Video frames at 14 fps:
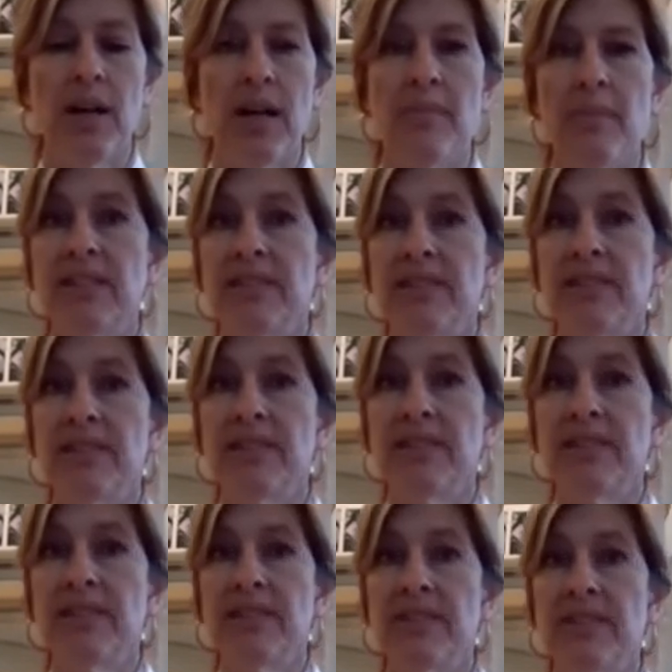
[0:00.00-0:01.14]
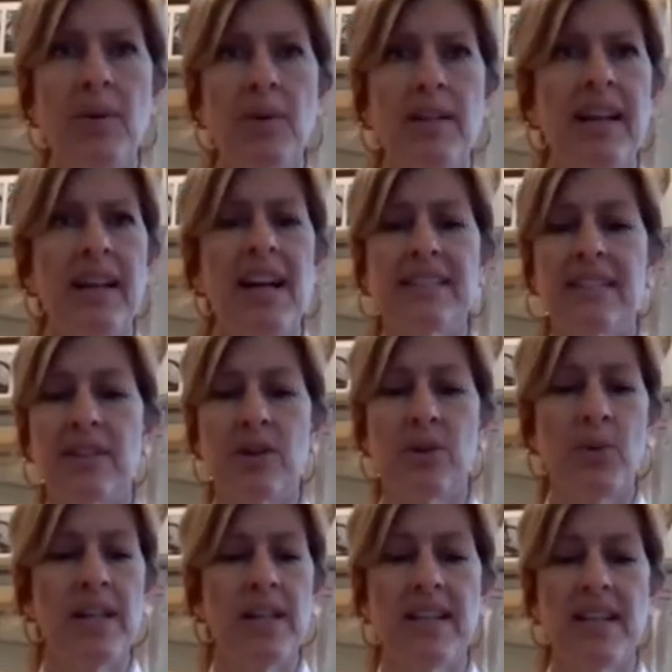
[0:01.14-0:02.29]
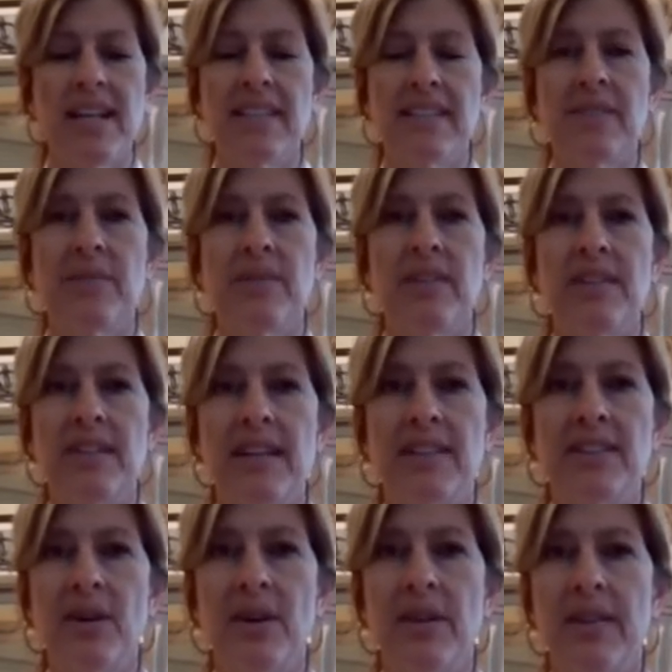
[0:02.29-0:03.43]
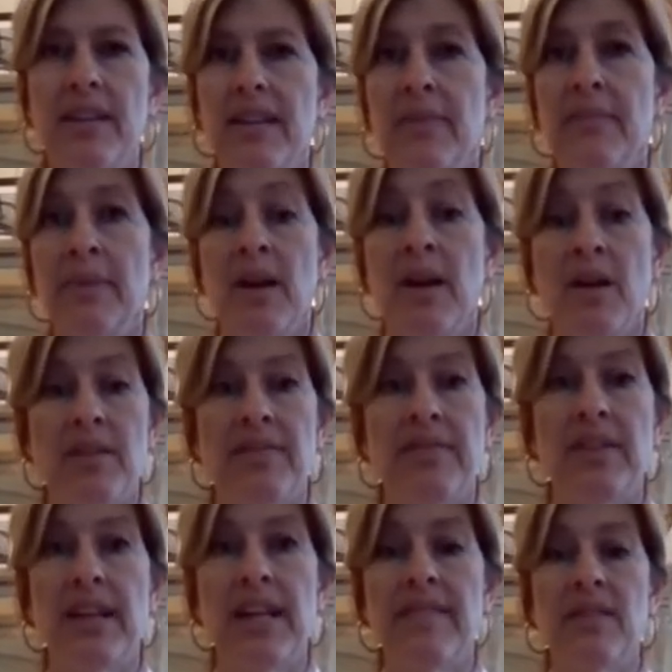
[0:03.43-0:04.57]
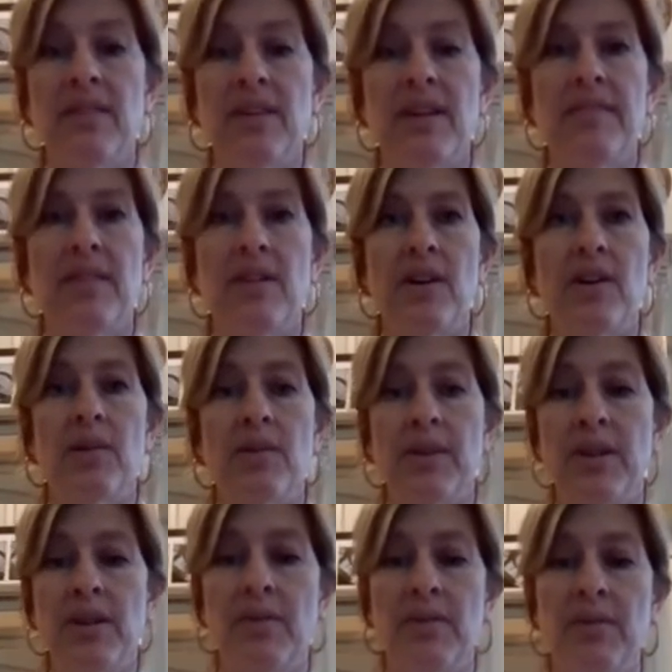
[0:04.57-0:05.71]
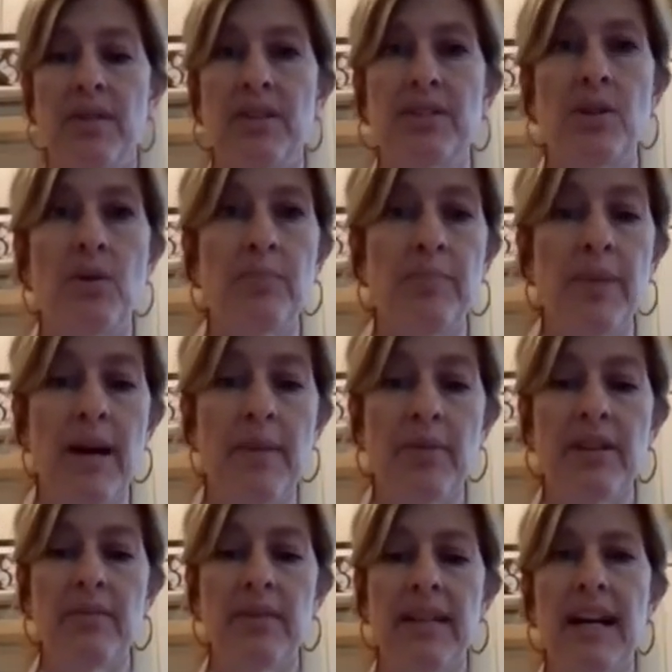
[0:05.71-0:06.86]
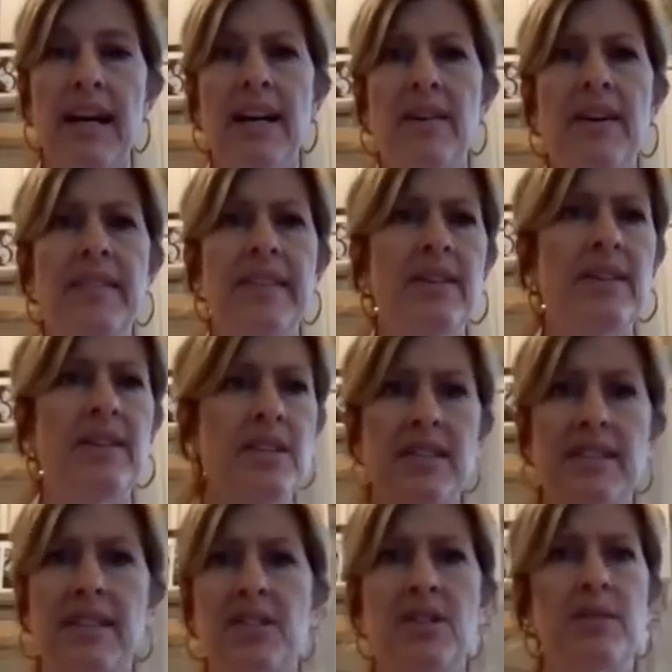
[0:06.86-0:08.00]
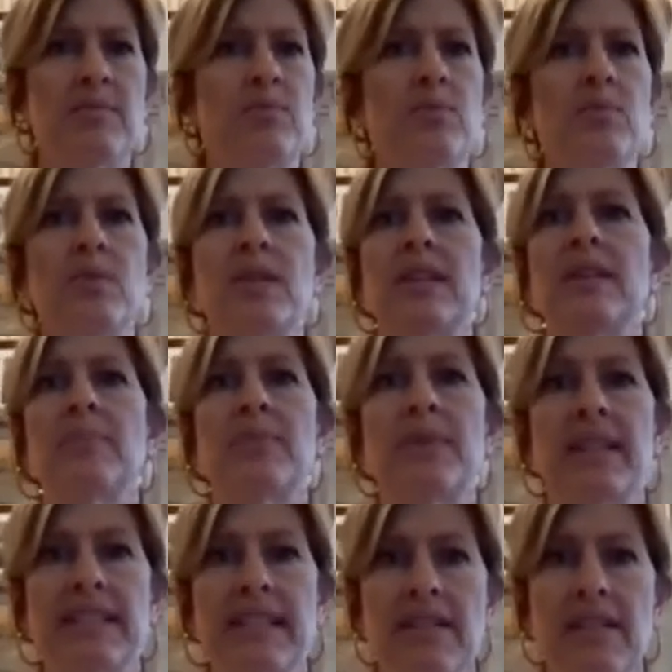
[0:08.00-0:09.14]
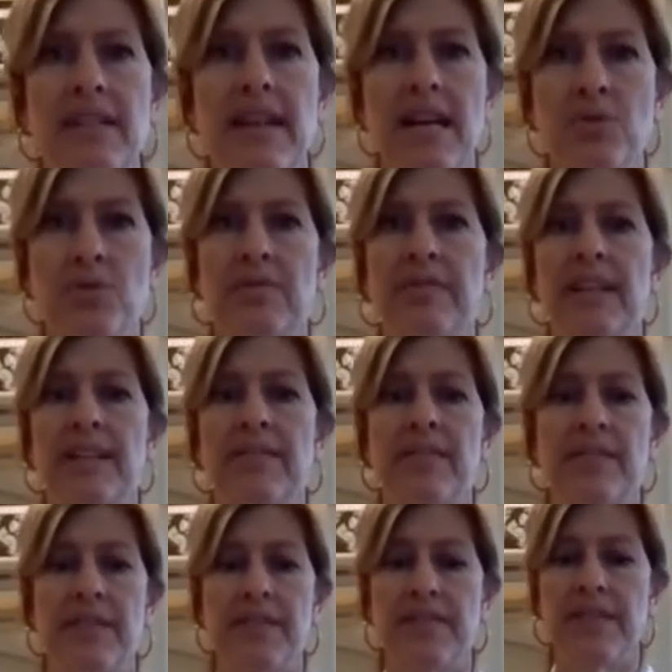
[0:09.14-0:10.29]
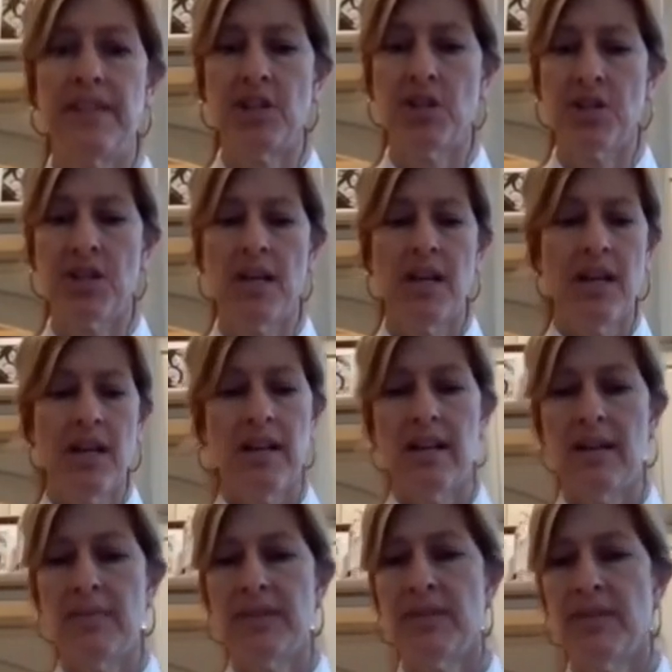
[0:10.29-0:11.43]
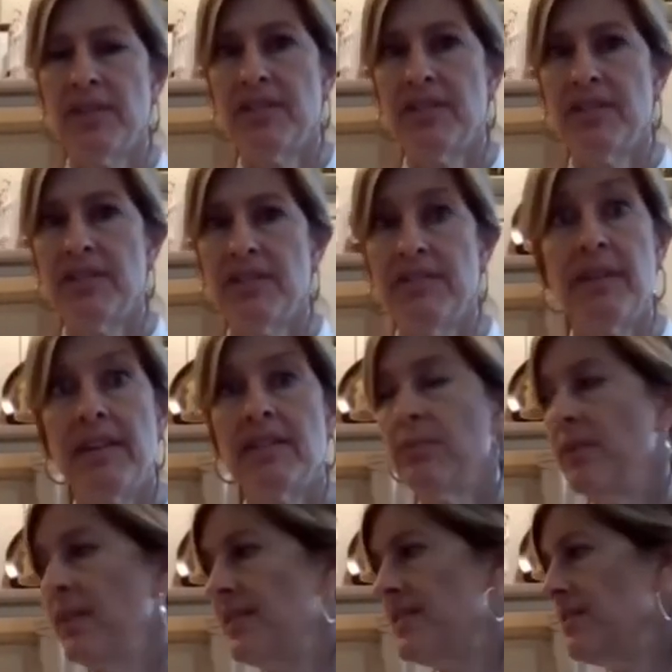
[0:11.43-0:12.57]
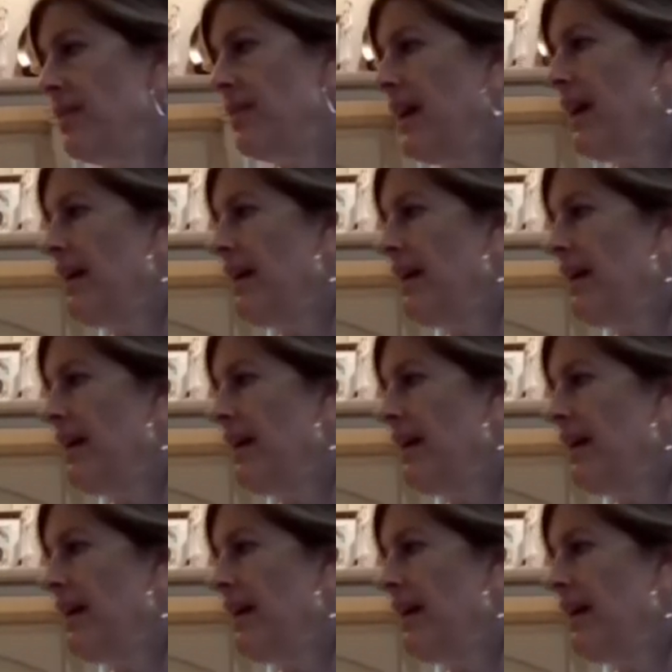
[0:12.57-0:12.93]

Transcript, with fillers: um, it's very mild. It has a great taste. It really takes on the the flavor of our, you know, the salt and pepper that we had on there. And it just it just really brings out the natural flavor of the fish. Um, so it's a very nice one to